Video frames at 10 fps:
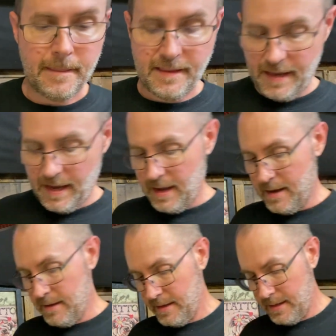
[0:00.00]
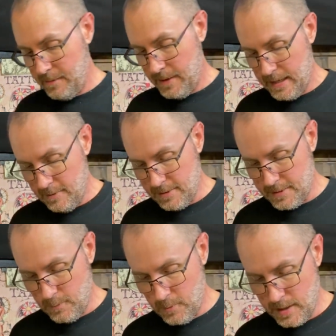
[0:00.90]
Golly, man, it was
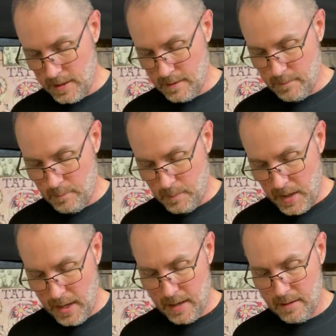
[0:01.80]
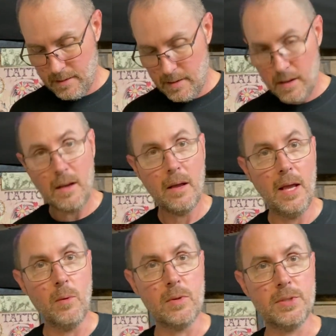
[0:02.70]
some work. But
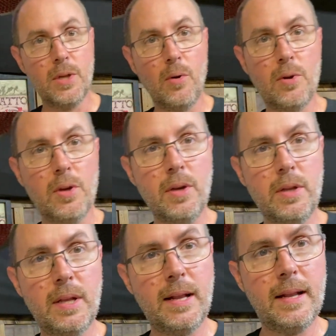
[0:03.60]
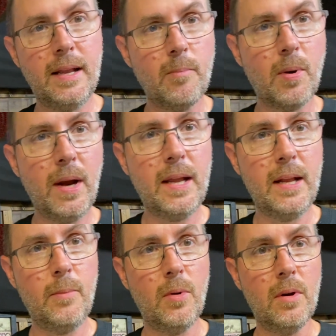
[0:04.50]
it was so good that it didn't break
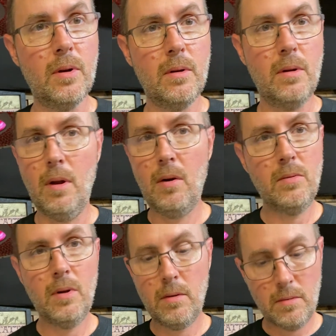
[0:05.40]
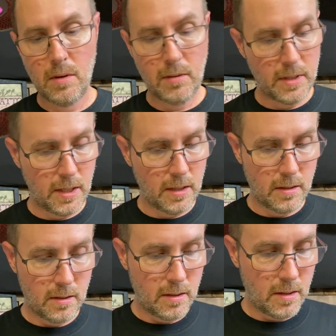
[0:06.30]
anymore. No, it didn't.
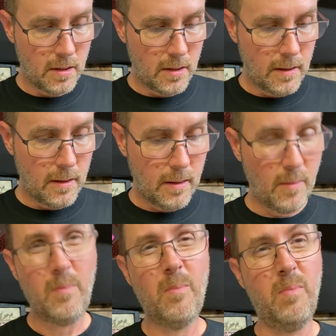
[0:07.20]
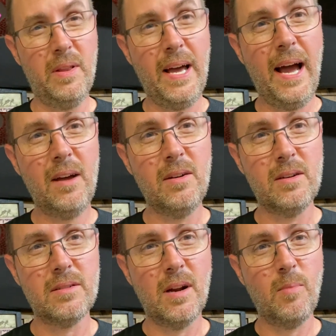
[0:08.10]
But the eye hook
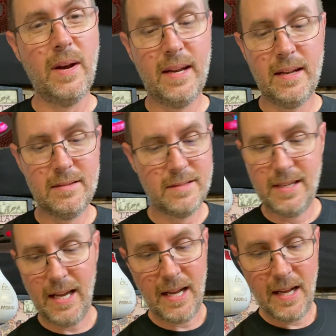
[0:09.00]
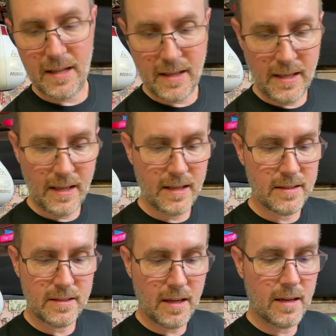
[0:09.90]
started breaking. Golly, that
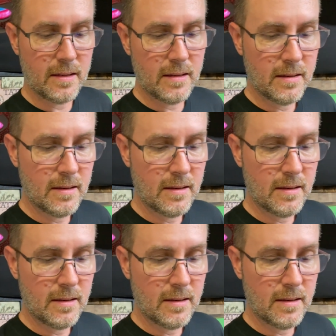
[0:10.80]
sucked.